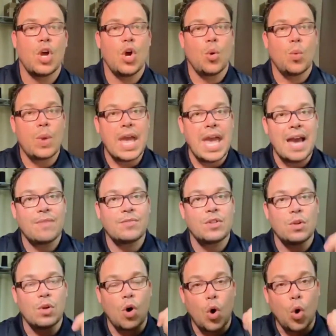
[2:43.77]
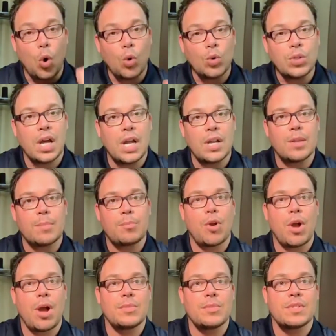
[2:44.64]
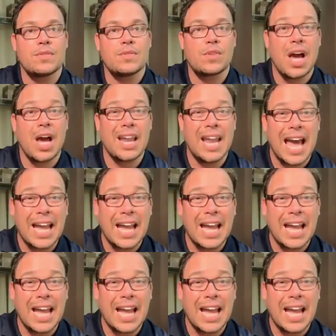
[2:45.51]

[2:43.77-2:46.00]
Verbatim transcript: We have to hold on to the promises of God.